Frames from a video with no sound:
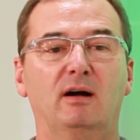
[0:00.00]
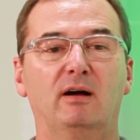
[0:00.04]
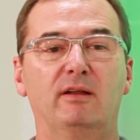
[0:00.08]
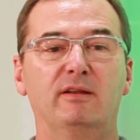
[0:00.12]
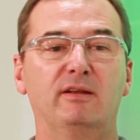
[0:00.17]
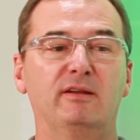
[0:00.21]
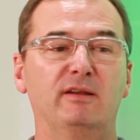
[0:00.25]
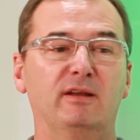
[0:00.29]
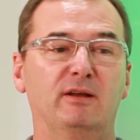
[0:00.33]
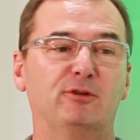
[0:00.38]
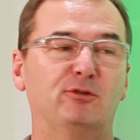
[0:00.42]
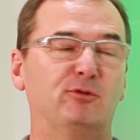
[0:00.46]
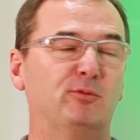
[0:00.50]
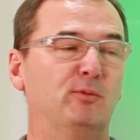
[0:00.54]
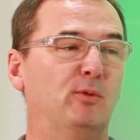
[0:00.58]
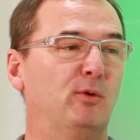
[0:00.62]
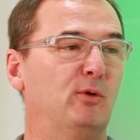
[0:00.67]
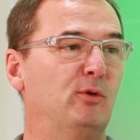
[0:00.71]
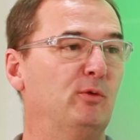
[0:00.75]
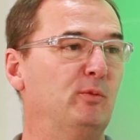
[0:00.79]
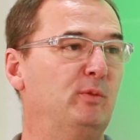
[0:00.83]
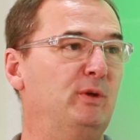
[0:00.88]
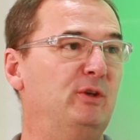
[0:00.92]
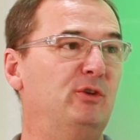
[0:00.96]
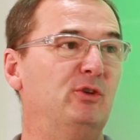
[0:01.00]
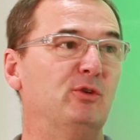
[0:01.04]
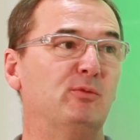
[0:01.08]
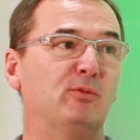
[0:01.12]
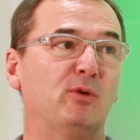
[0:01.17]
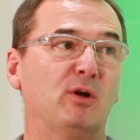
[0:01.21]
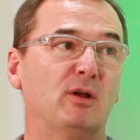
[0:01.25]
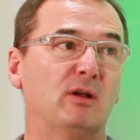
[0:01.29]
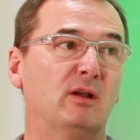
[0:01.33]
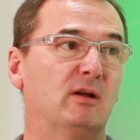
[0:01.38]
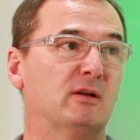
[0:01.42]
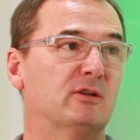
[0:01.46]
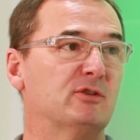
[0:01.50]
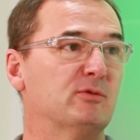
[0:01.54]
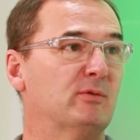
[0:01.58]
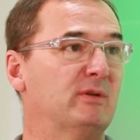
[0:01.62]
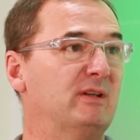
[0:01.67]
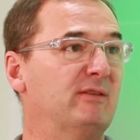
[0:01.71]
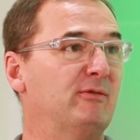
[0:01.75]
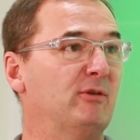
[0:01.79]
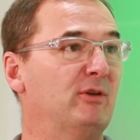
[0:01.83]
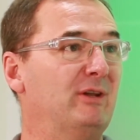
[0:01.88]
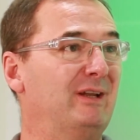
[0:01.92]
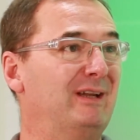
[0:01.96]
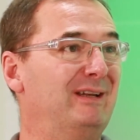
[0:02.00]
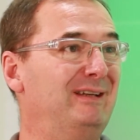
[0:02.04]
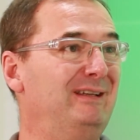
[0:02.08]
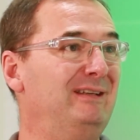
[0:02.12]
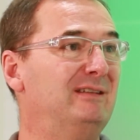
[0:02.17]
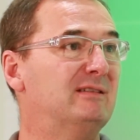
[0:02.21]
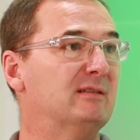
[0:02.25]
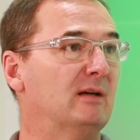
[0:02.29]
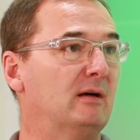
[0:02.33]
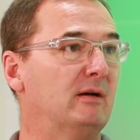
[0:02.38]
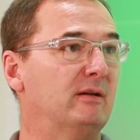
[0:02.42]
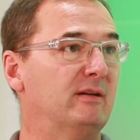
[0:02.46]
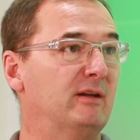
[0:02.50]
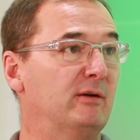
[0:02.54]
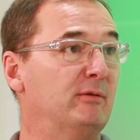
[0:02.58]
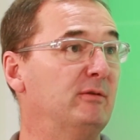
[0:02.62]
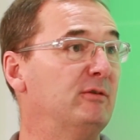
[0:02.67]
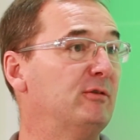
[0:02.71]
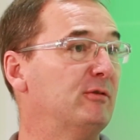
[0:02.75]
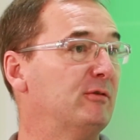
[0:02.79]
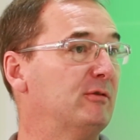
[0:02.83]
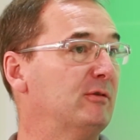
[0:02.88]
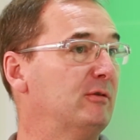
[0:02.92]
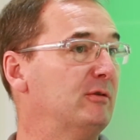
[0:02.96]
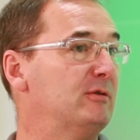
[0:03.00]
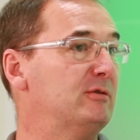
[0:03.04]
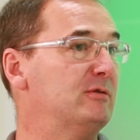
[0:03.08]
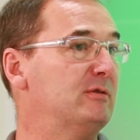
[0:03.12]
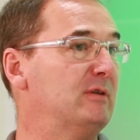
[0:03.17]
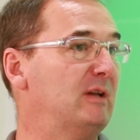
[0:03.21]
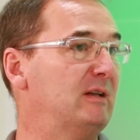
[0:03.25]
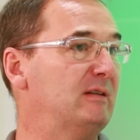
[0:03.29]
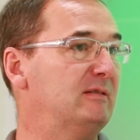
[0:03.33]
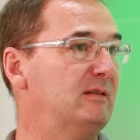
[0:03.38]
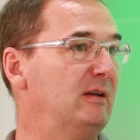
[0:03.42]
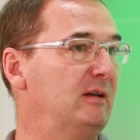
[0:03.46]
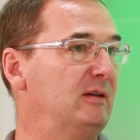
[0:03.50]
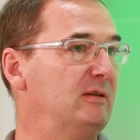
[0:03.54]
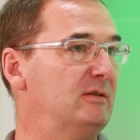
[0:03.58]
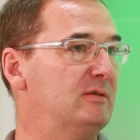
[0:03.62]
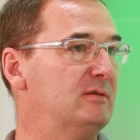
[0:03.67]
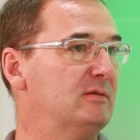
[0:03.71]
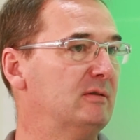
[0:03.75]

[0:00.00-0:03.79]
Whether they are small, medium or large, whatever their needs are, there is a solution at Sage.